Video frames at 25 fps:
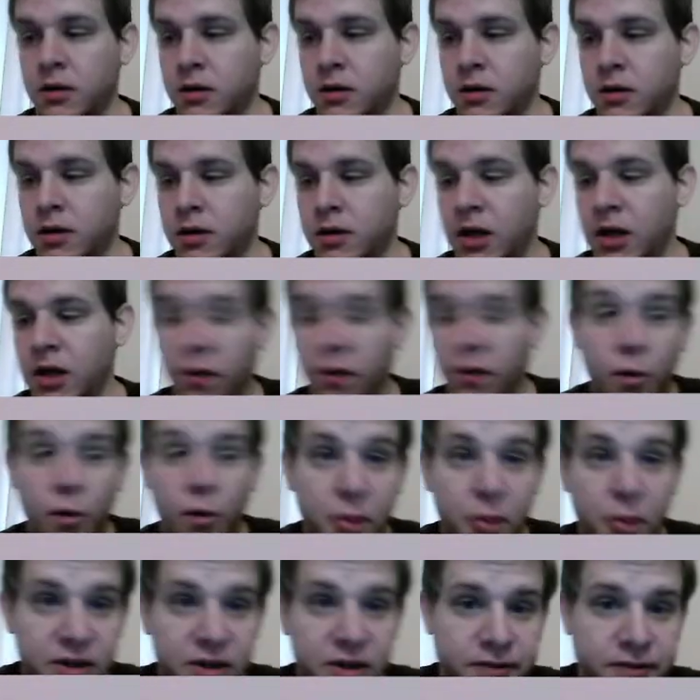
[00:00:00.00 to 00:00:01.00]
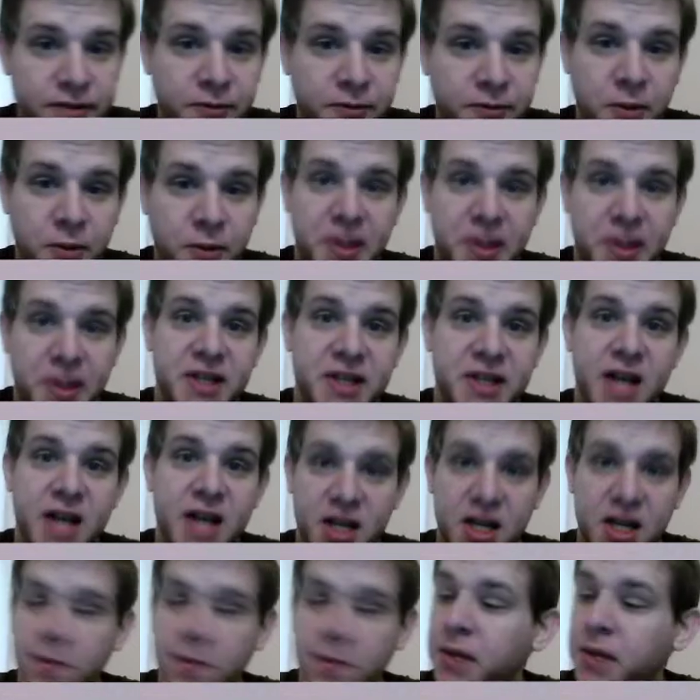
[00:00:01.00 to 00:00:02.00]
Now, the whole point of the formula is not
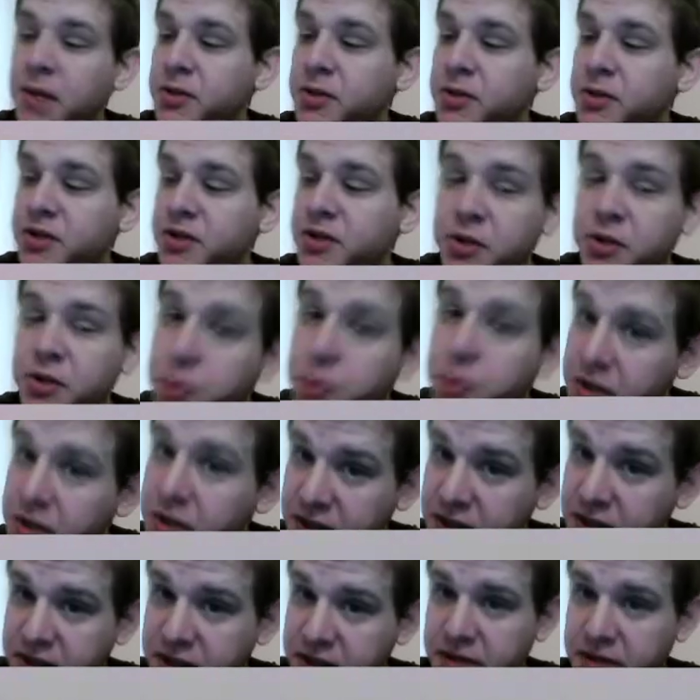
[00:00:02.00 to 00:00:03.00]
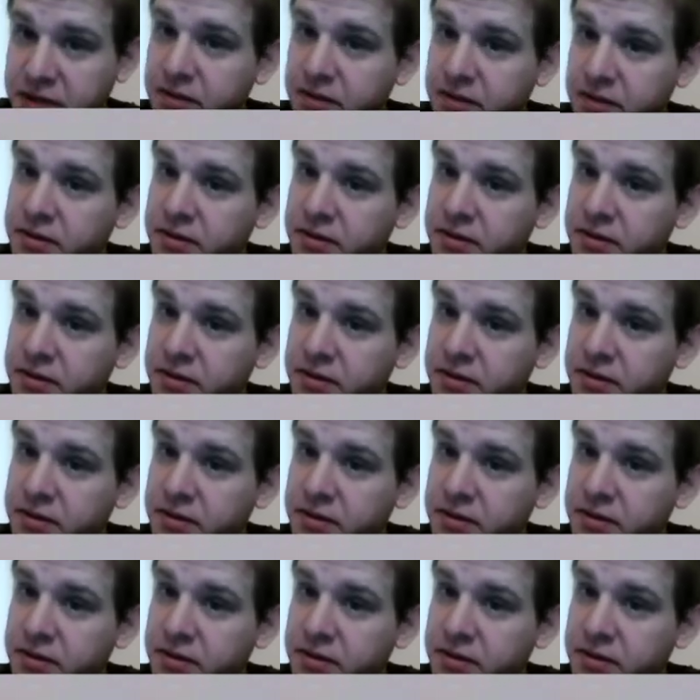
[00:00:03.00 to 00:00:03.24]
to be able to do this.